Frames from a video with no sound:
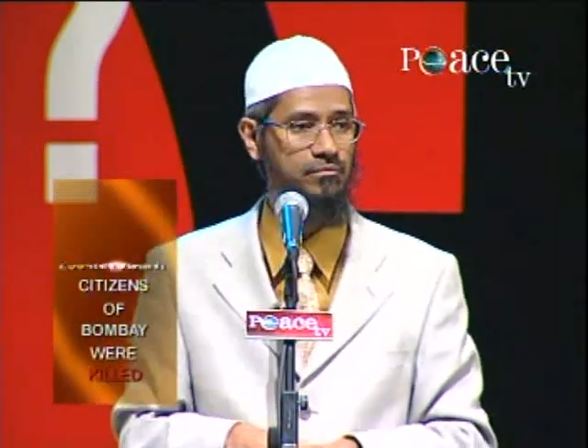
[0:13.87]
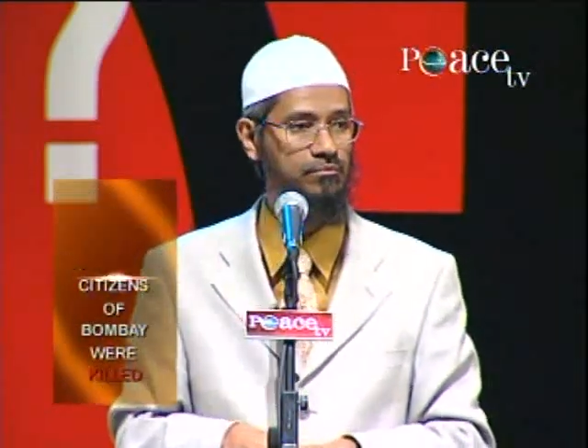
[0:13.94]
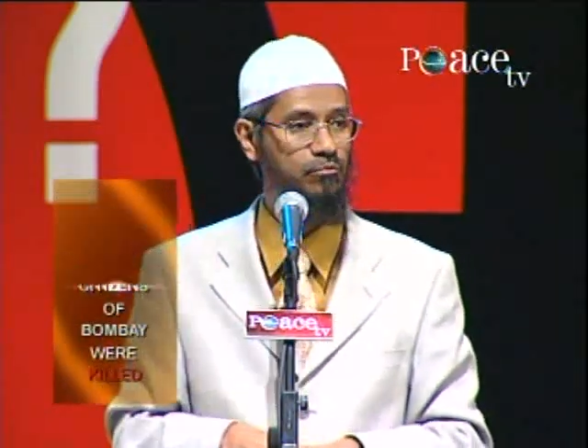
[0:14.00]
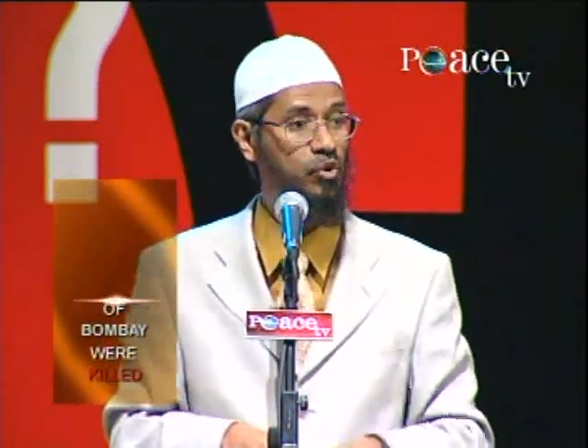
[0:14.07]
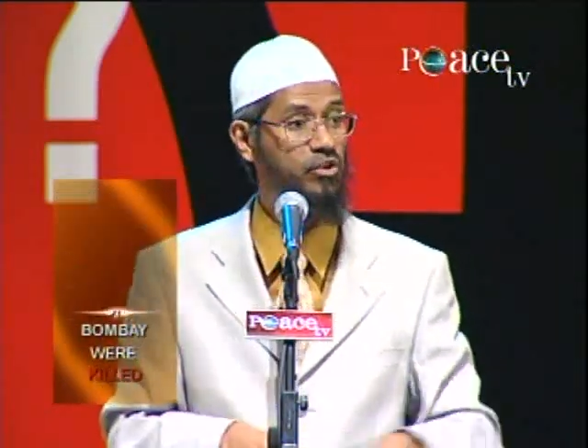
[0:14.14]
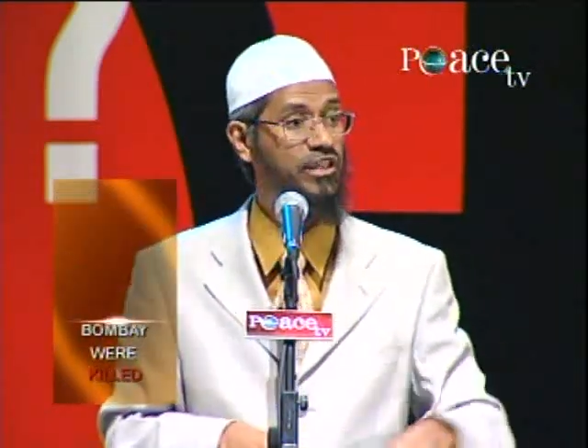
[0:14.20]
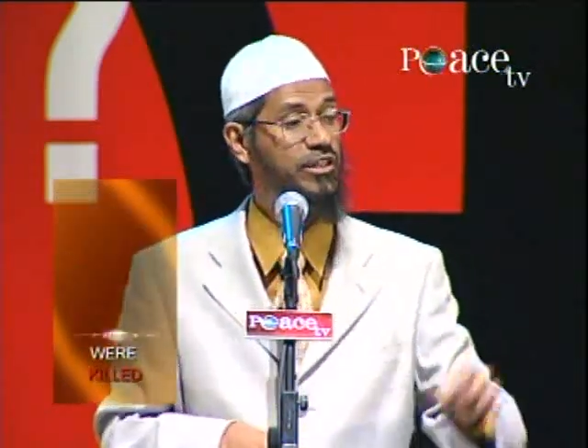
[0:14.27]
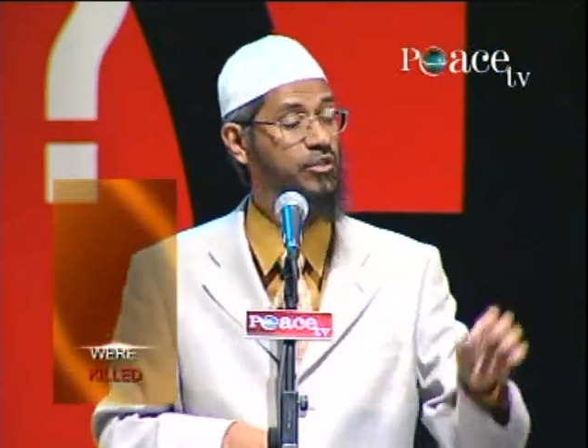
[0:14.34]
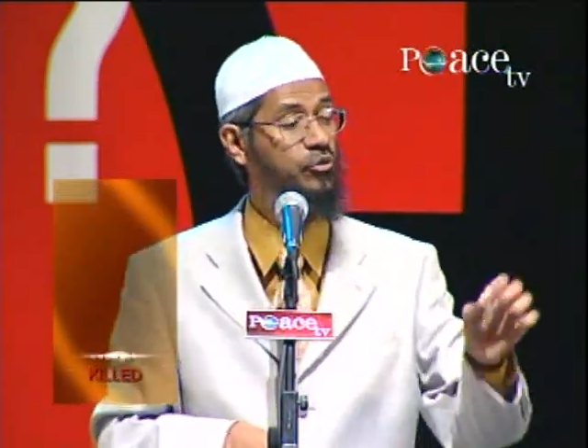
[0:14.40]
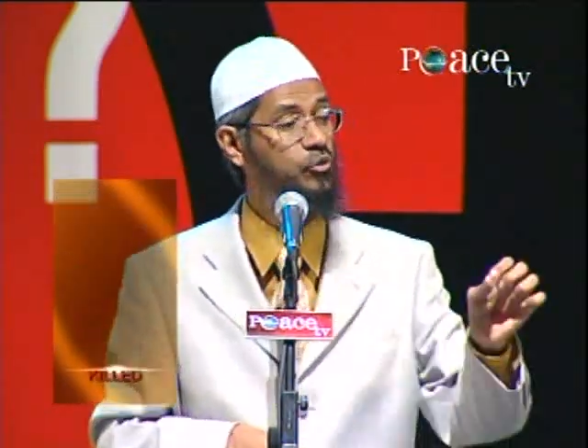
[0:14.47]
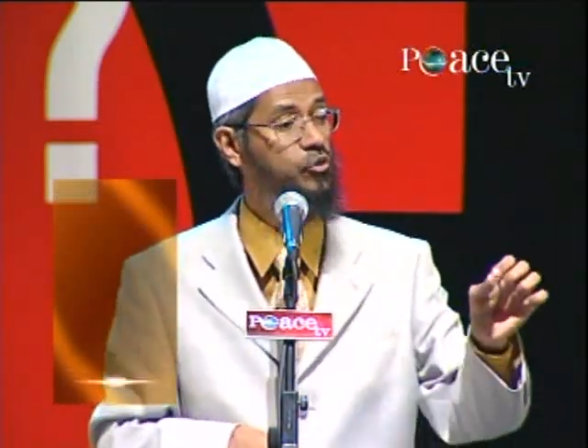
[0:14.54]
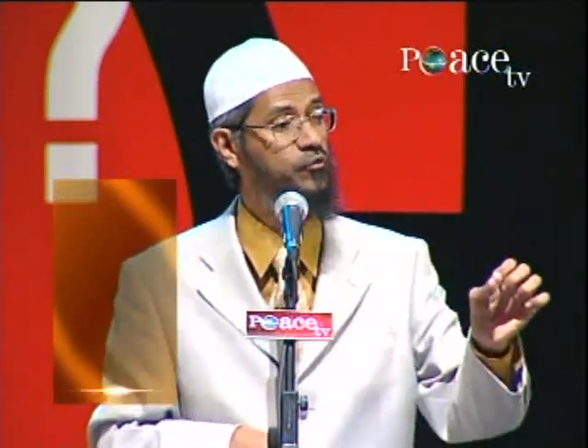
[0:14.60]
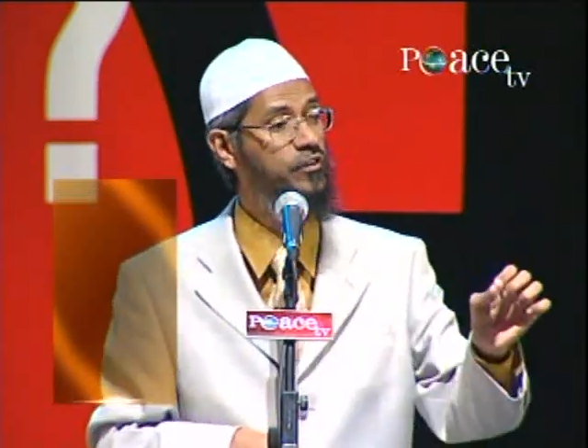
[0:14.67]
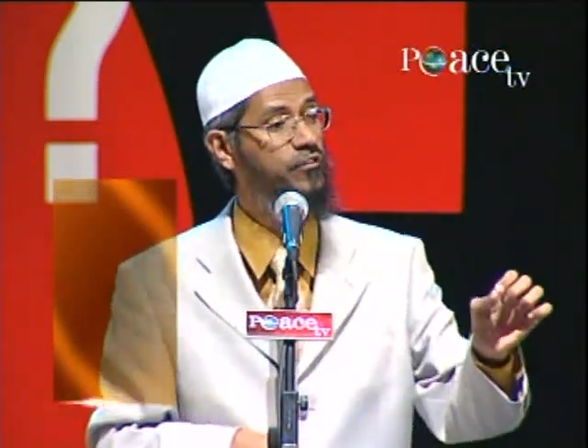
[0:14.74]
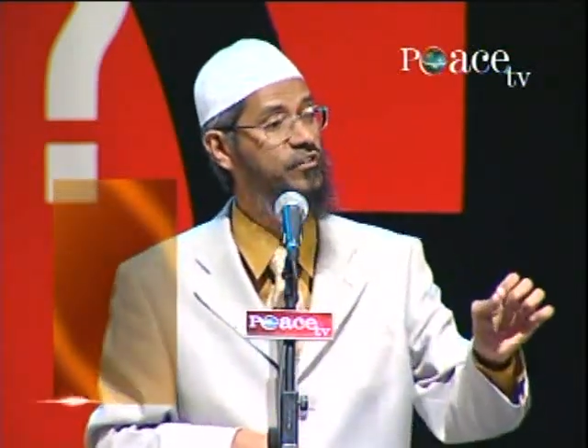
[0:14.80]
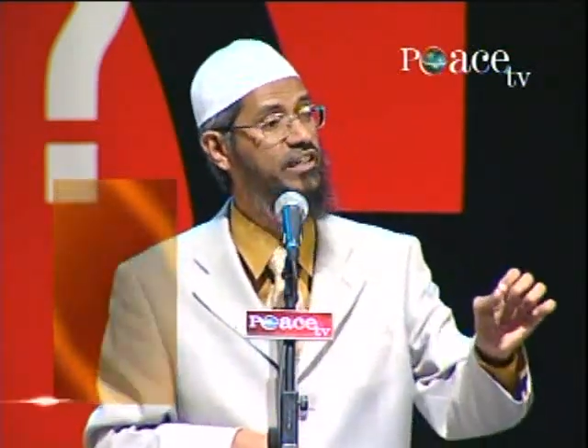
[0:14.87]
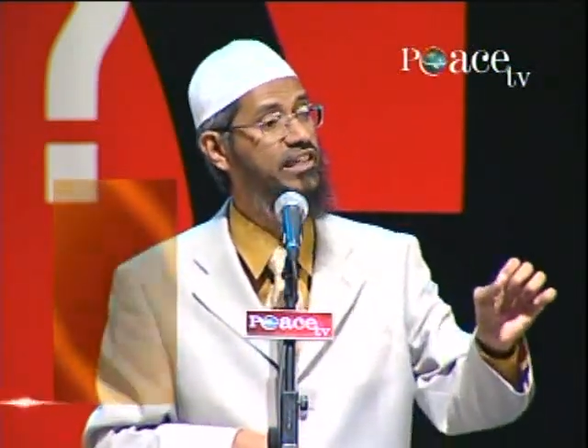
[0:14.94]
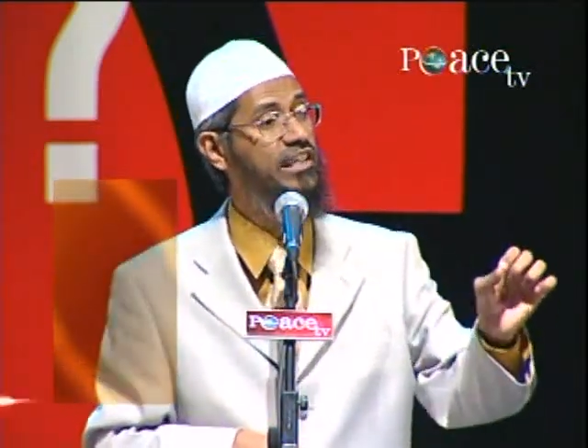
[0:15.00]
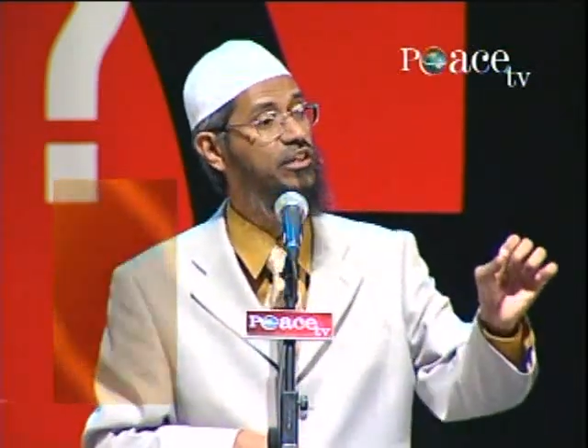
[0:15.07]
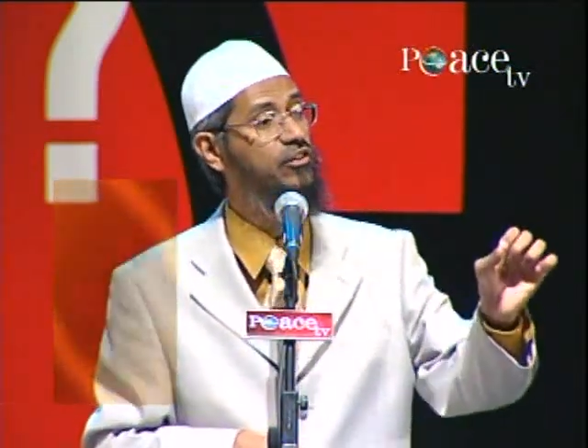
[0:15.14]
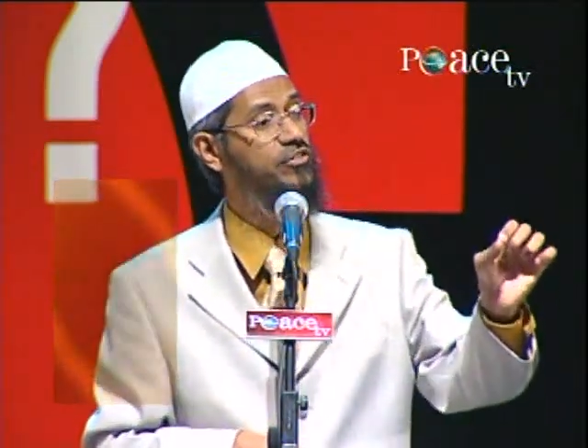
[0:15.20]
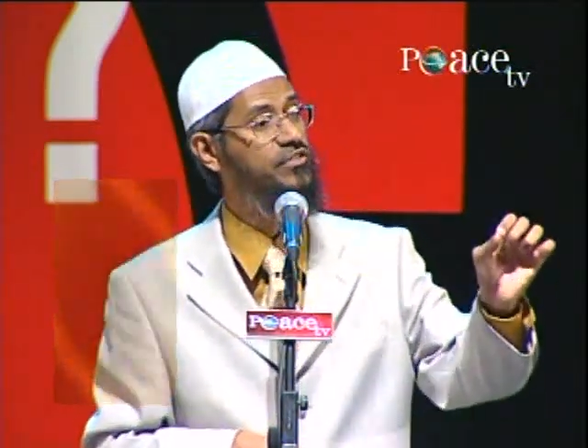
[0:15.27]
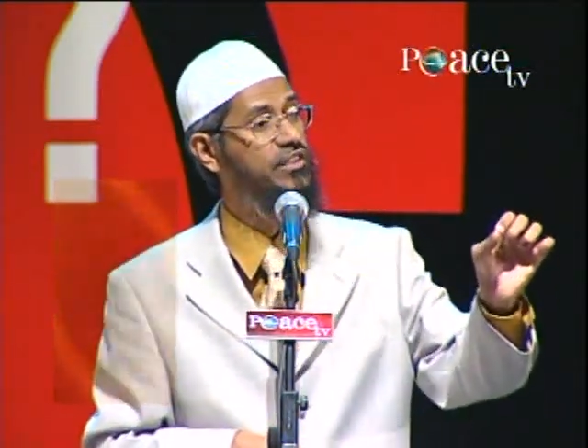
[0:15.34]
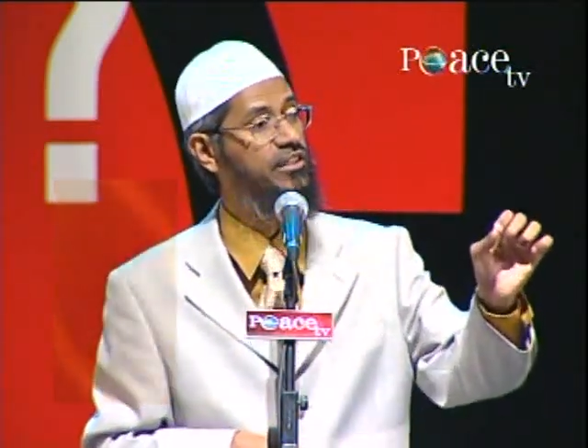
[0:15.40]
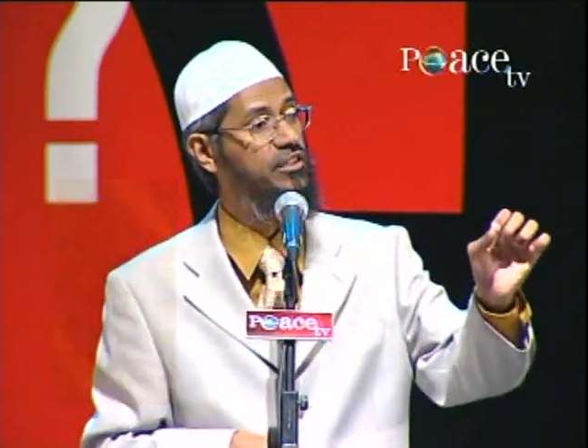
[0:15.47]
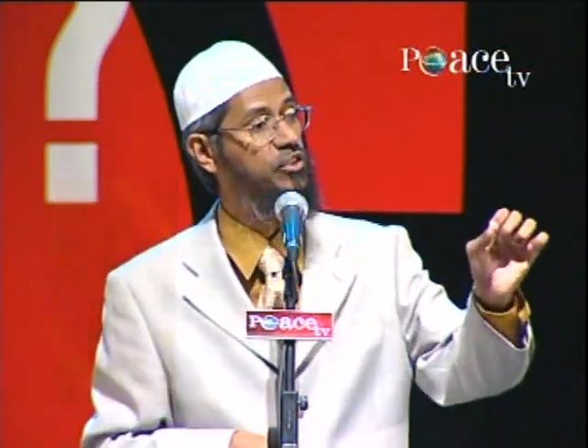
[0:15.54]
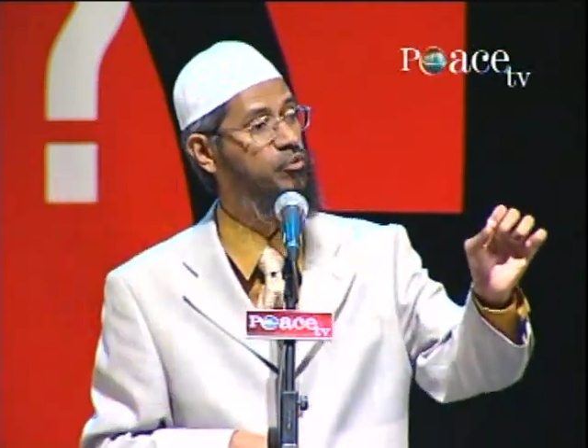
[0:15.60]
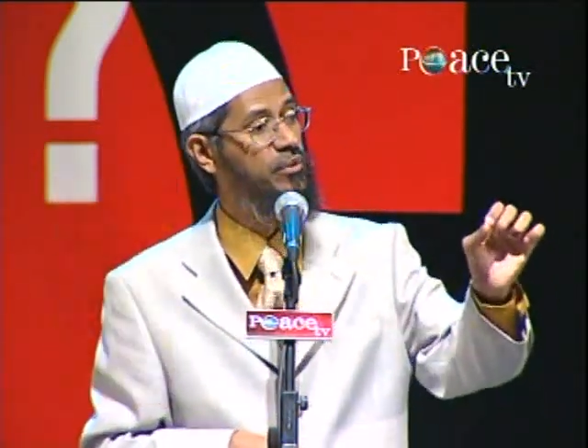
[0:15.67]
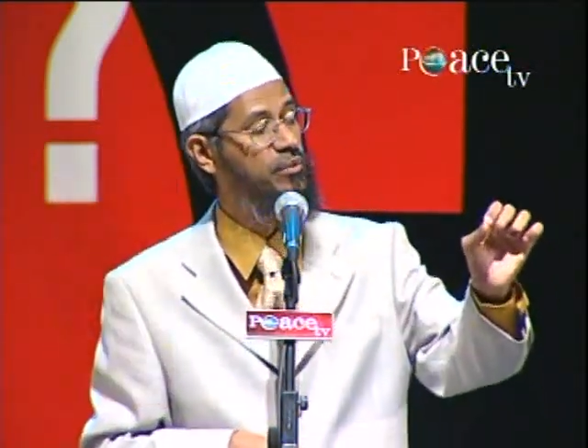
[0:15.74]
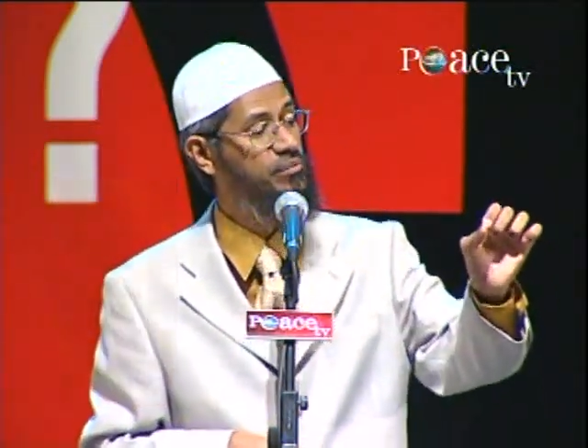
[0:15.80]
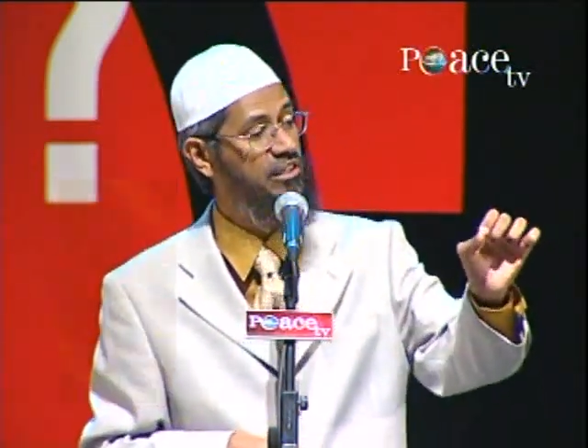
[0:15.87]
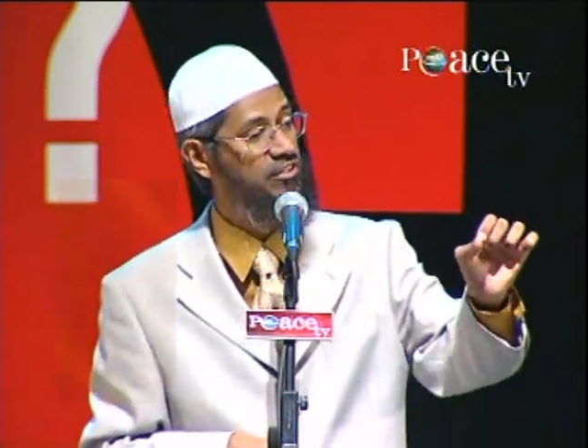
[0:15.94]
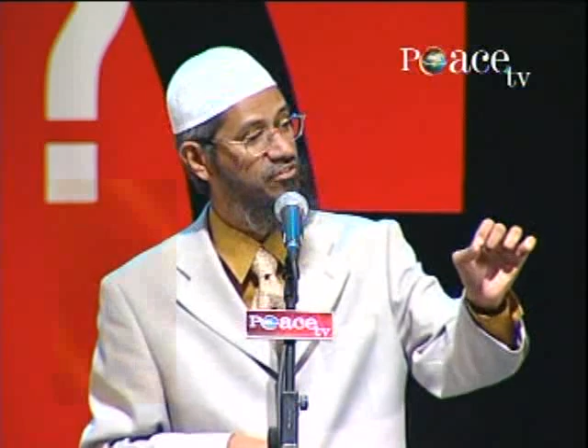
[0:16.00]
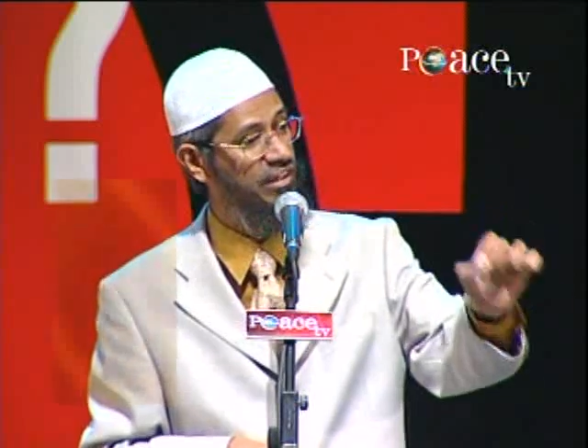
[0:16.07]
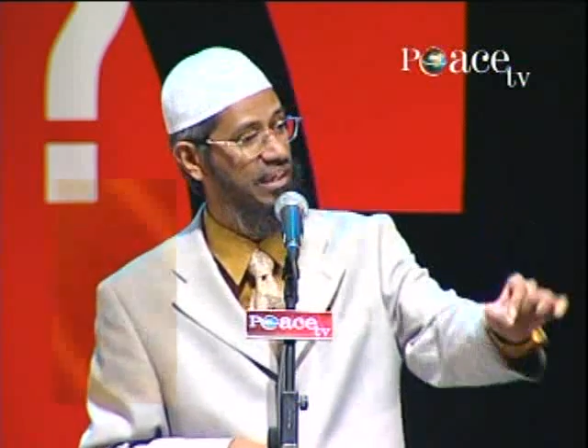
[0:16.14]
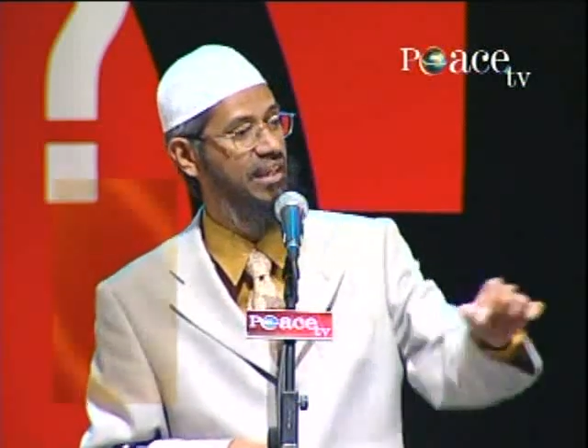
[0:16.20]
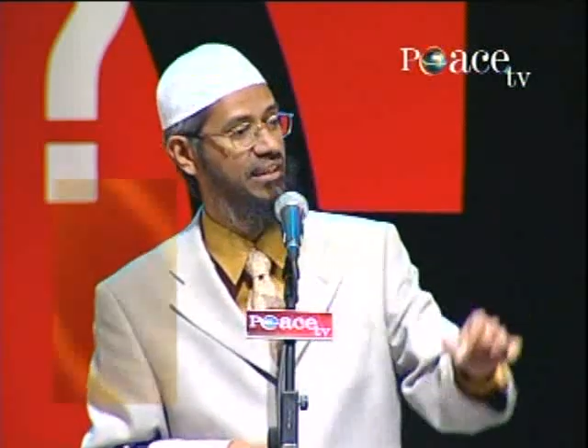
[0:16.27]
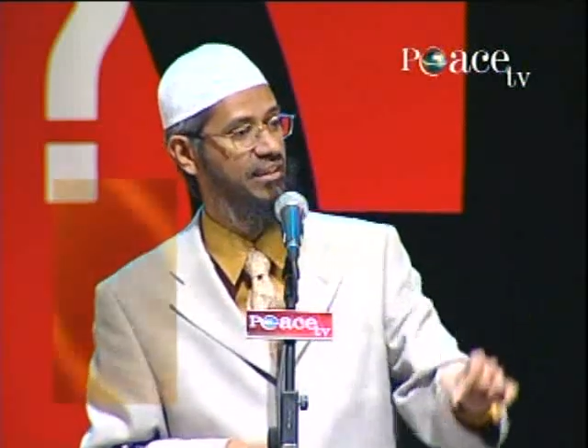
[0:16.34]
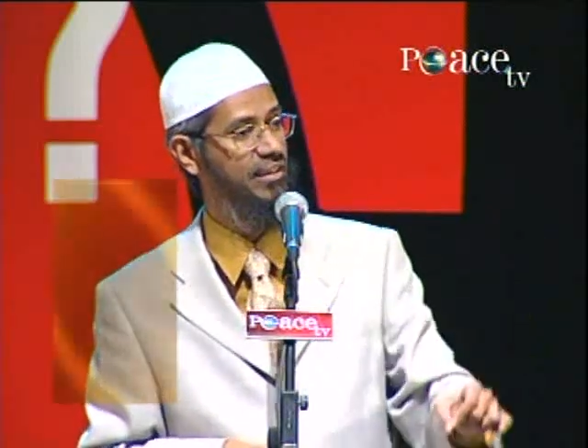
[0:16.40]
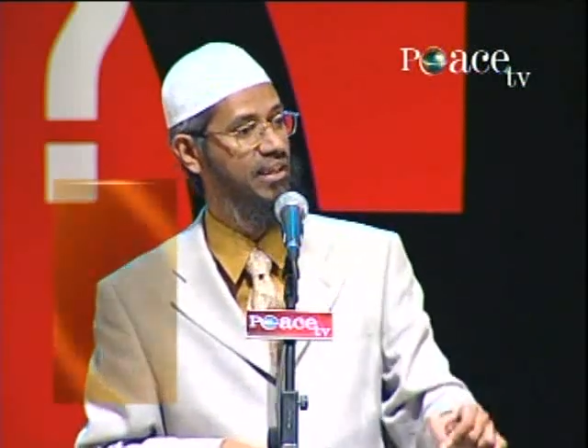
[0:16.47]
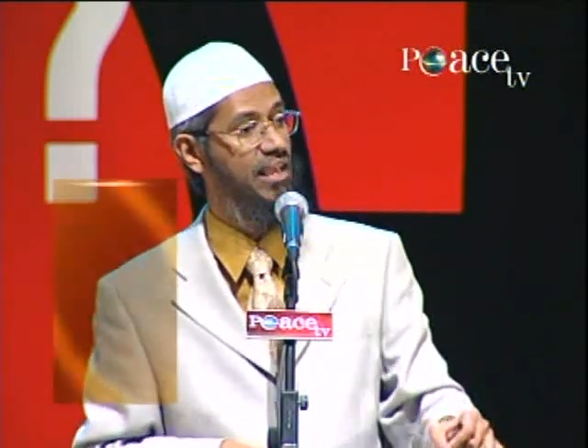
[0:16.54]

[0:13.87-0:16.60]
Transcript: More than 250 innocent human beings were killed.